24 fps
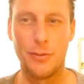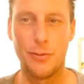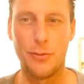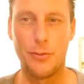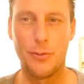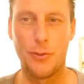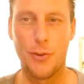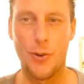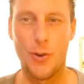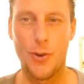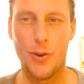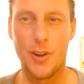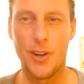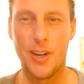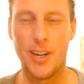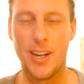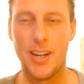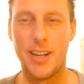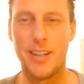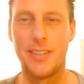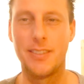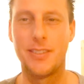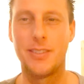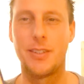
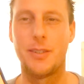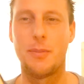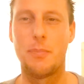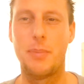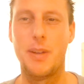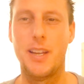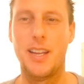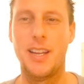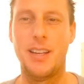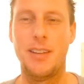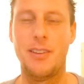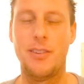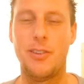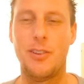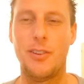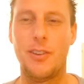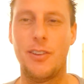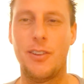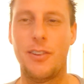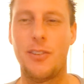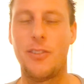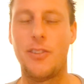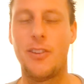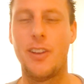400
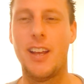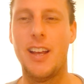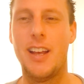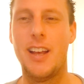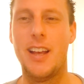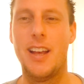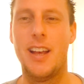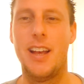pages.